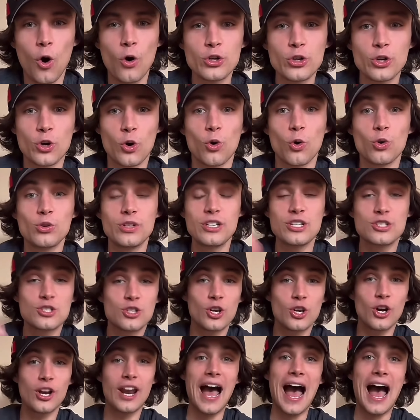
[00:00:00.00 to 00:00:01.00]
Oh, you're only
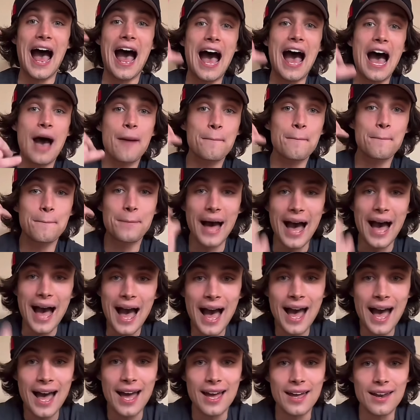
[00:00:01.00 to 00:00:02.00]
as good at
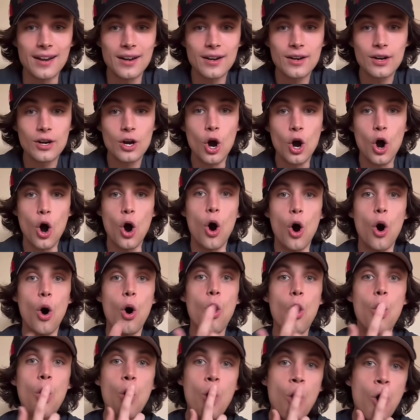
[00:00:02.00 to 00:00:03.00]
bat.
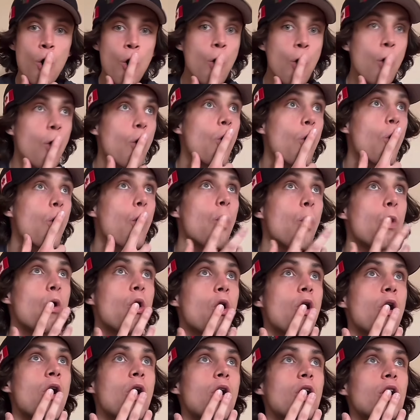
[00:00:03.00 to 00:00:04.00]
Oh,
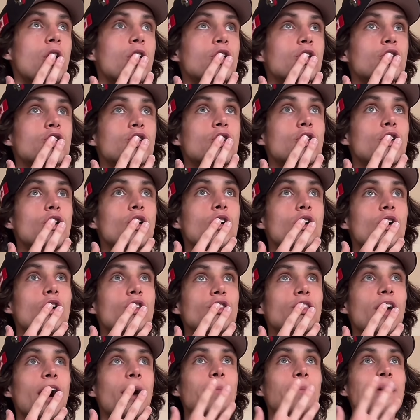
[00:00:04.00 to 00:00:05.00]

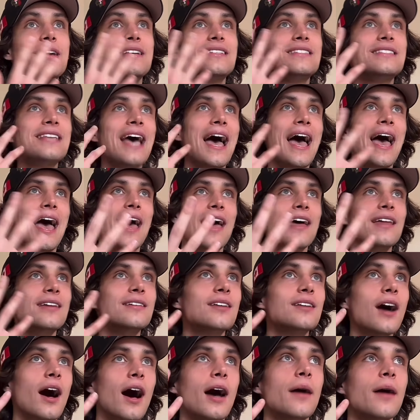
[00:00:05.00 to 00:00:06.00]
that makes
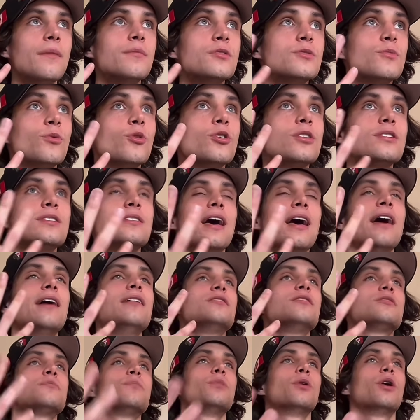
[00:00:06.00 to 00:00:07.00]
10 times more
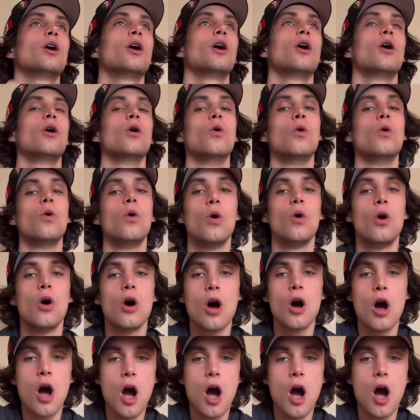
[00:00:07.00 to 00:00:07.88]
sense, bro.